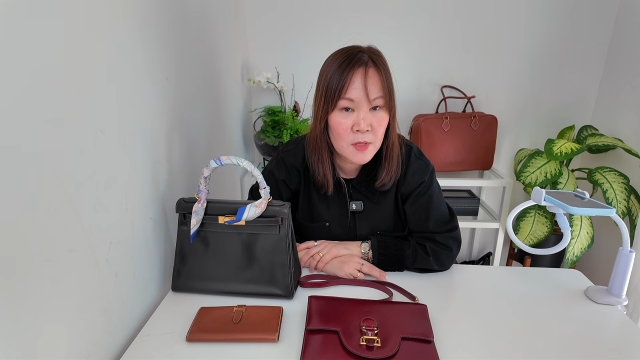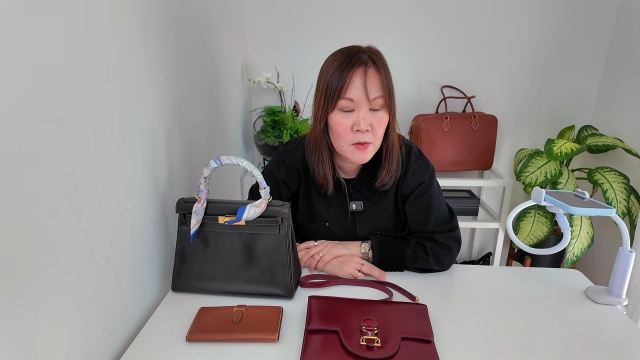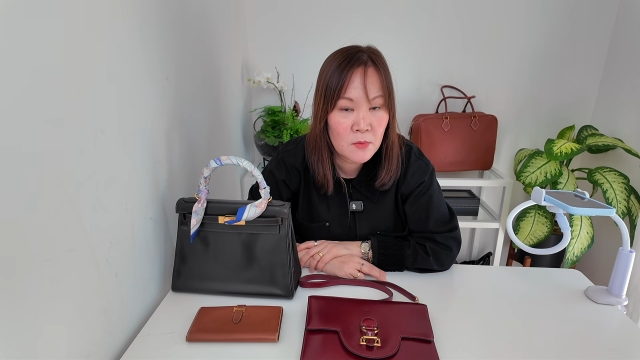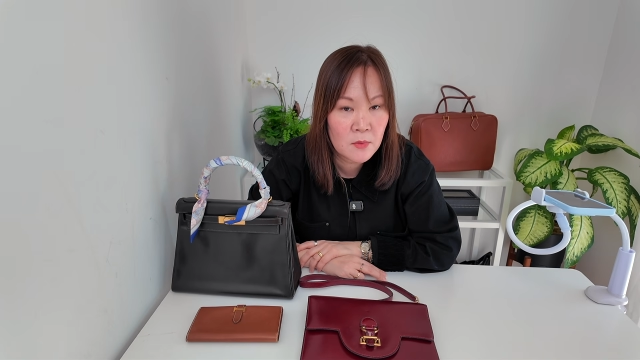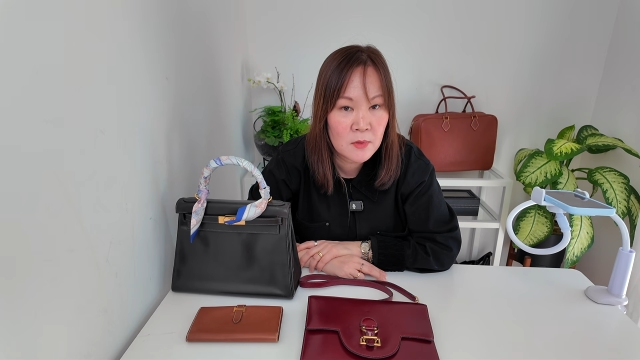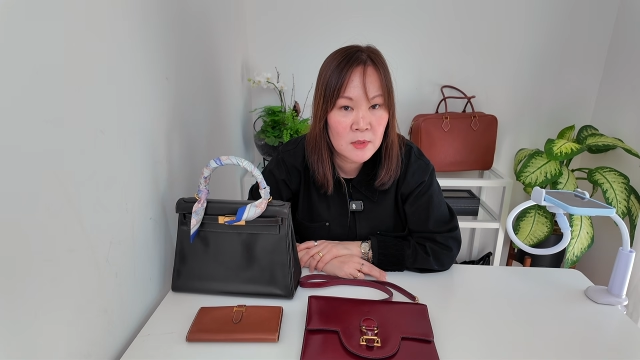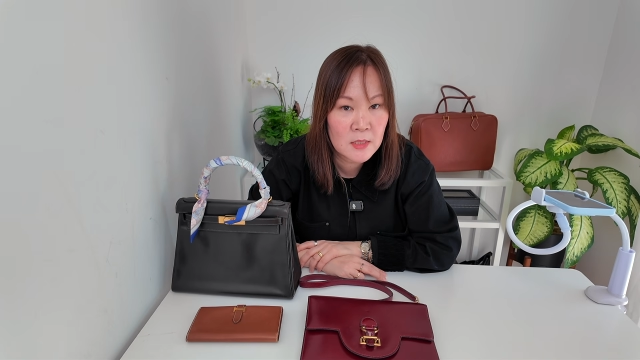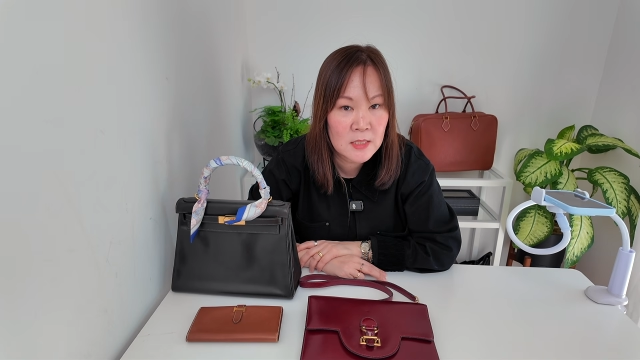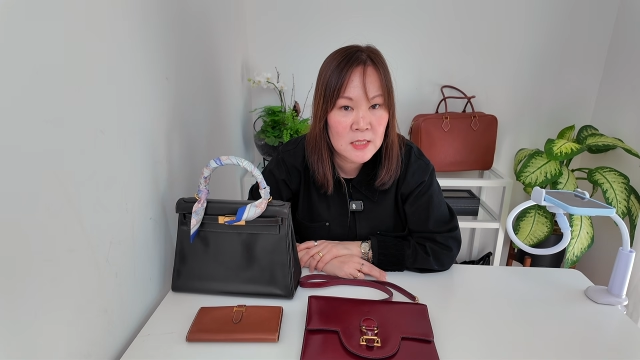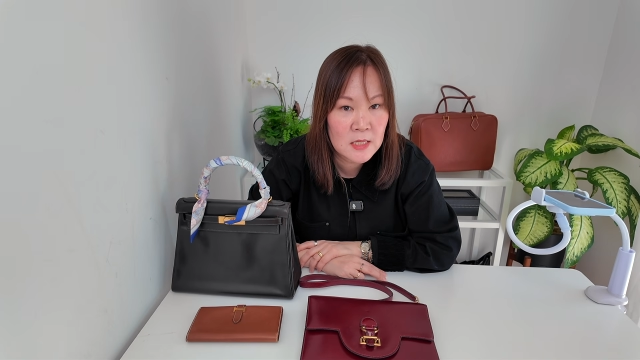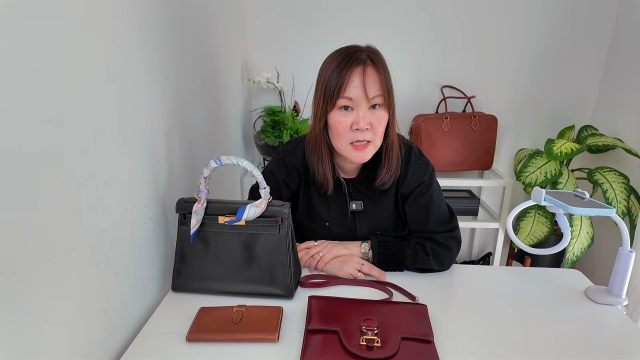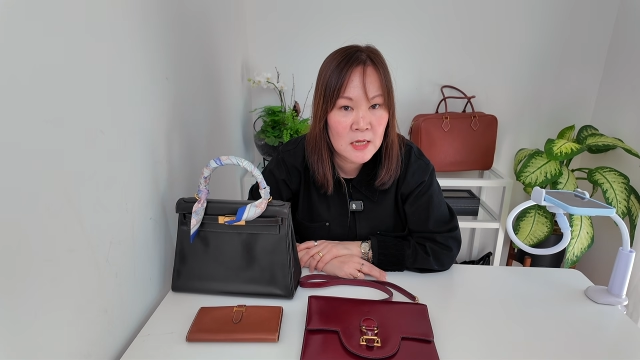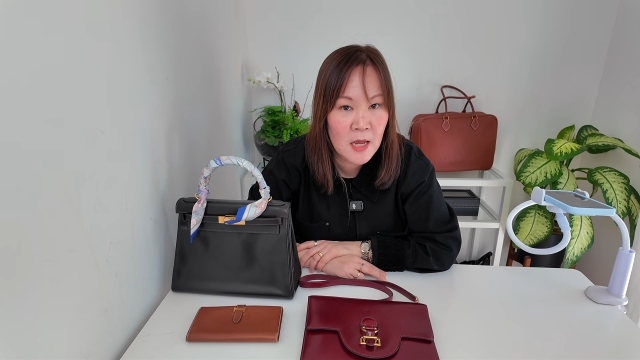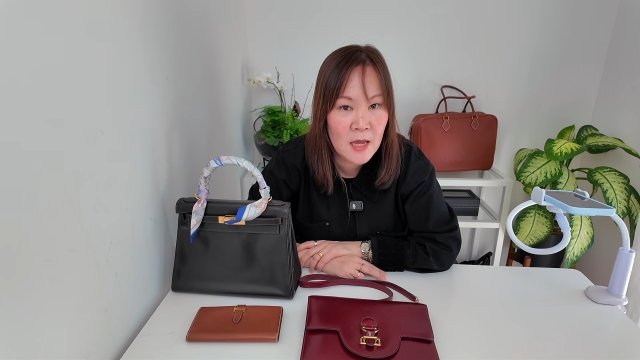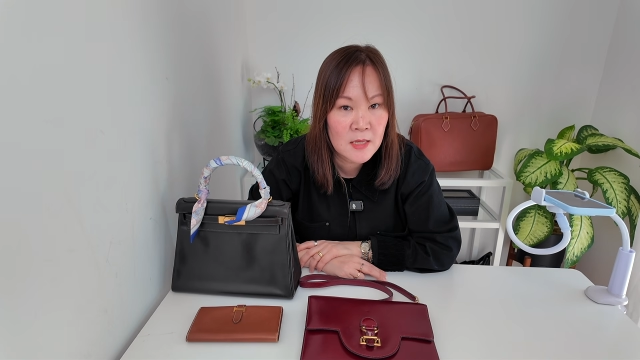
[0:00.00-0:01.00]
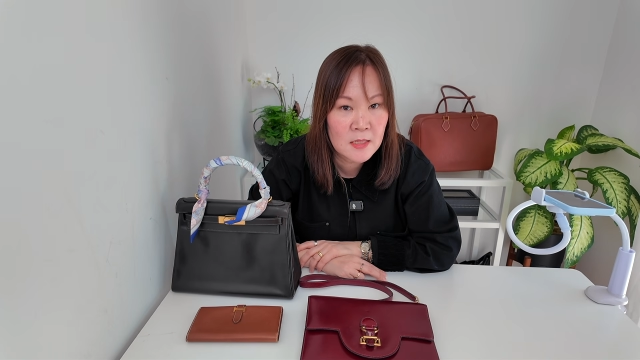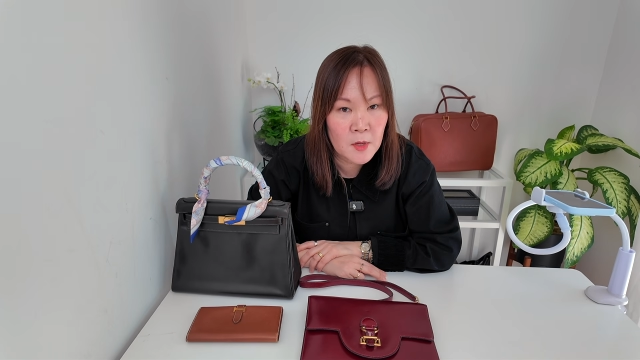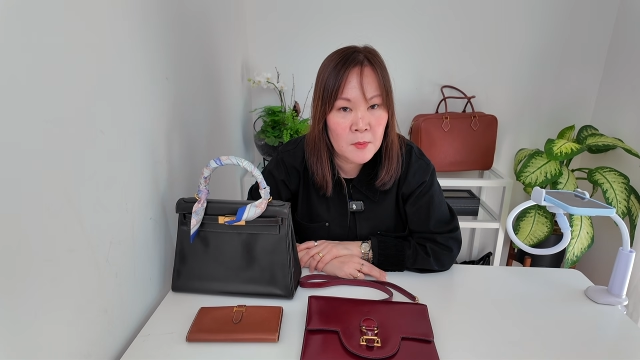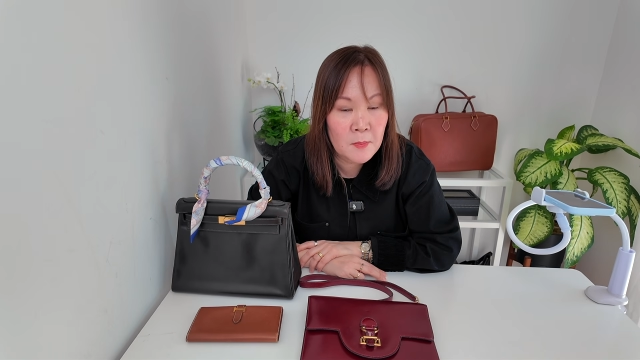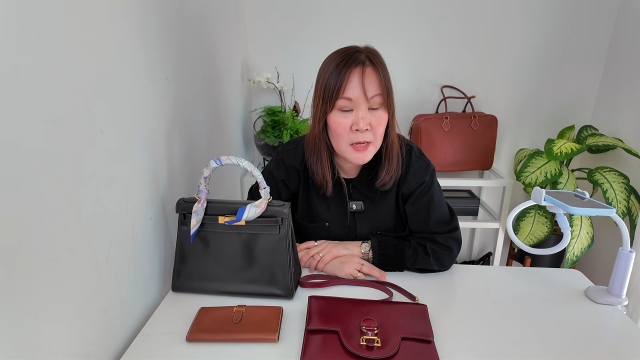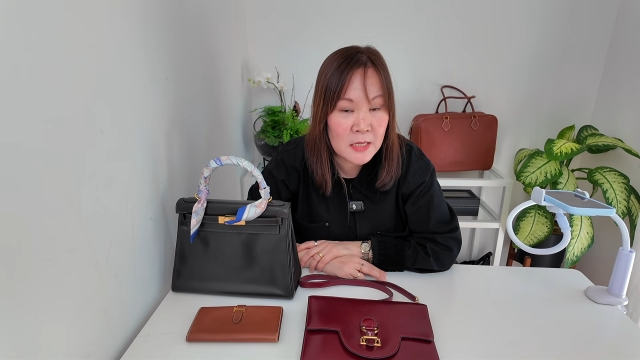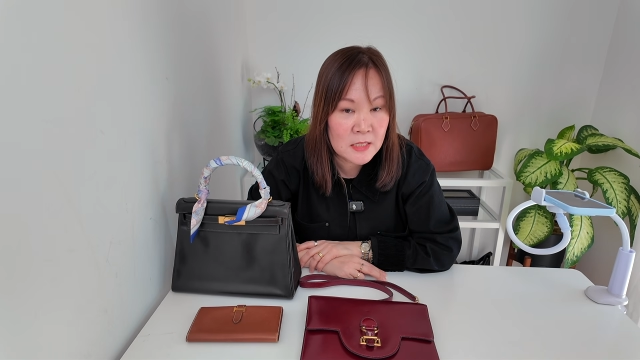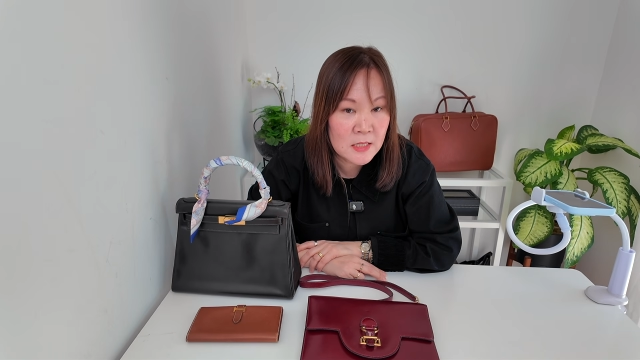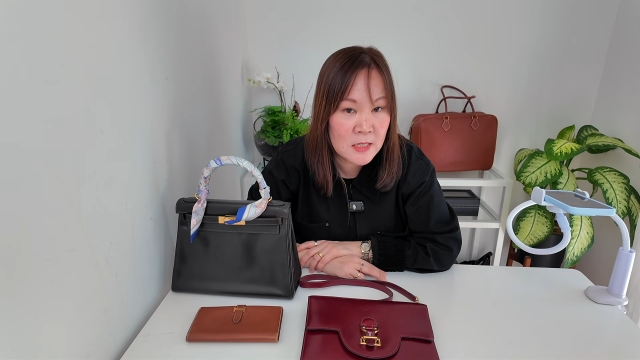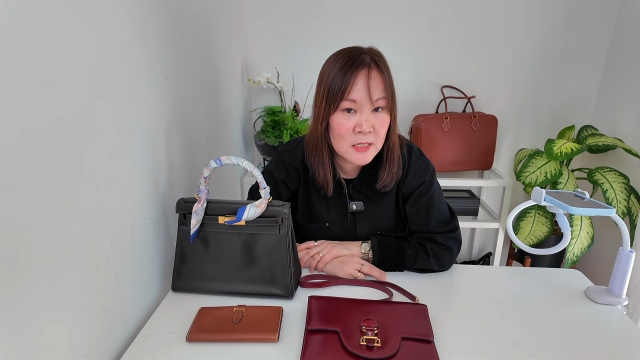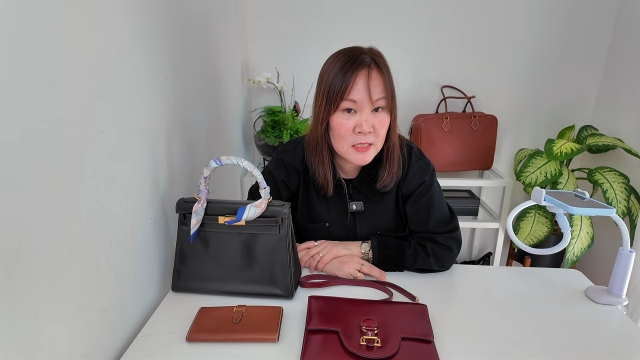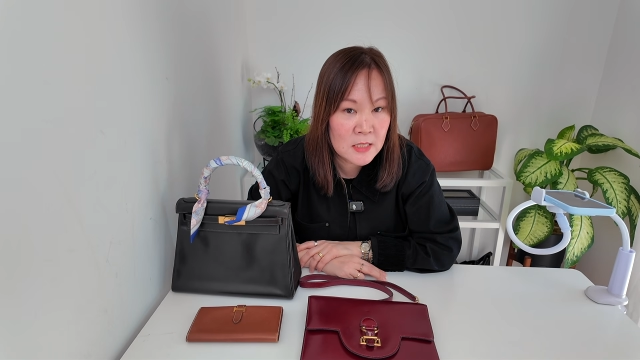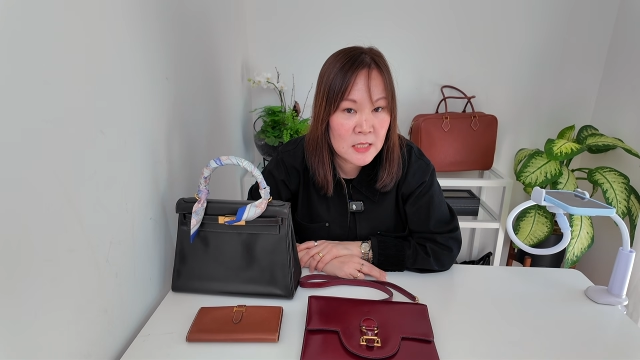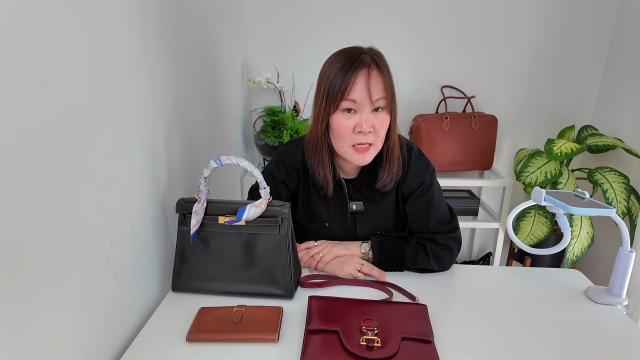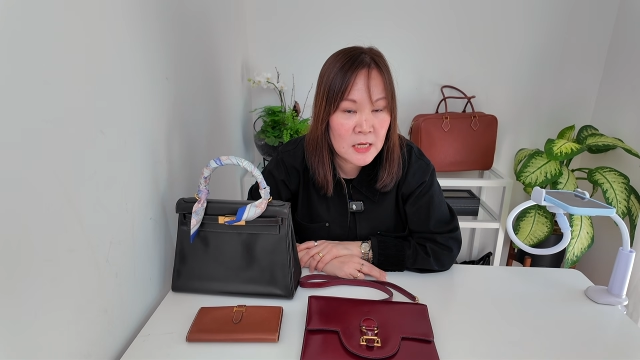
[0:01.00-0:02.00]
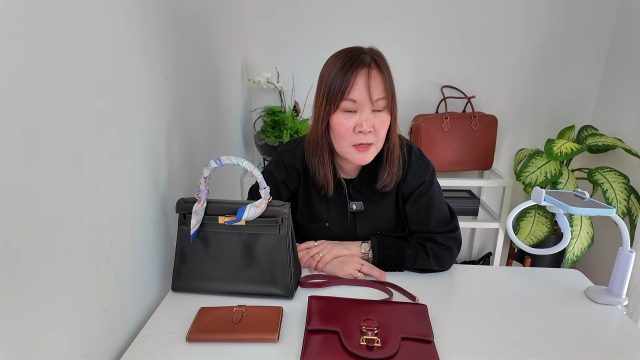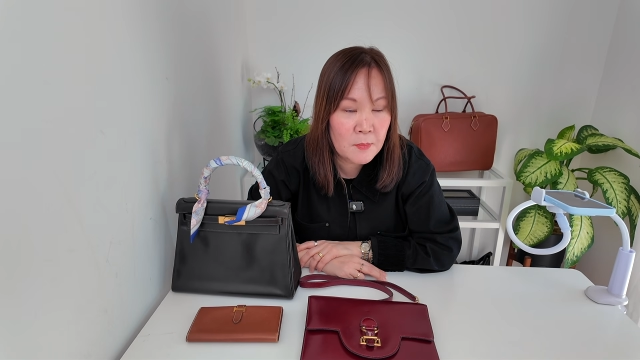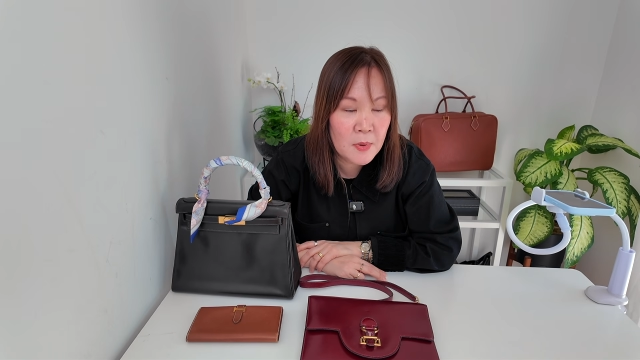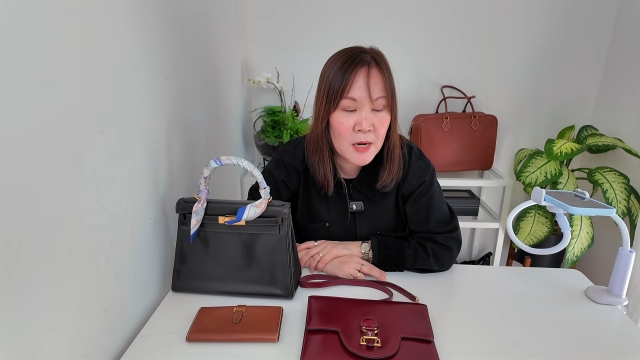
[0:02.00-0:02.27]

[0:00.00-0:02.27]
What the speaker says: They really see it as a maintenance thing.